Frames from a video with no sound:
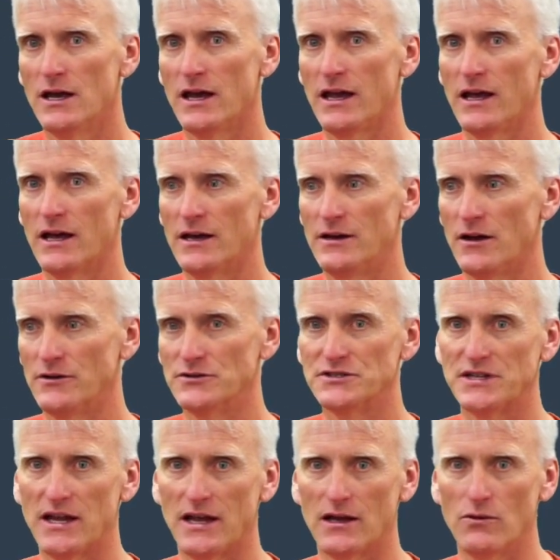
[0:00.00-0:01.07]
and
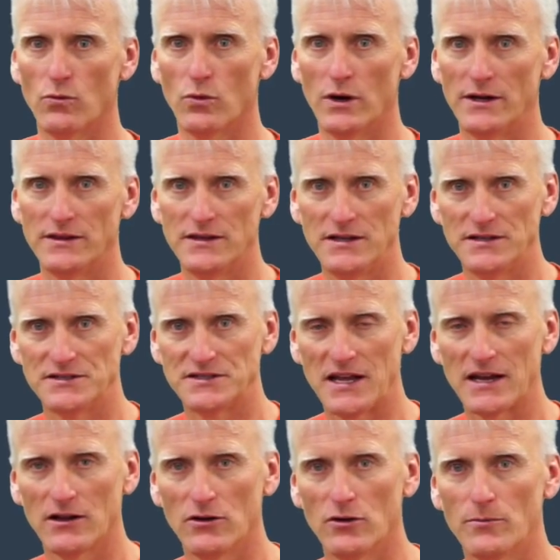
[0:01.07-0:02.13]
understand what the
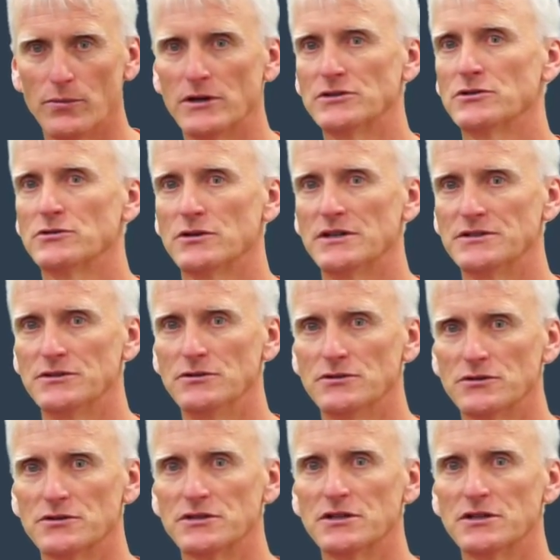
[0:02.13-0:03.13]
standalone pressure transducers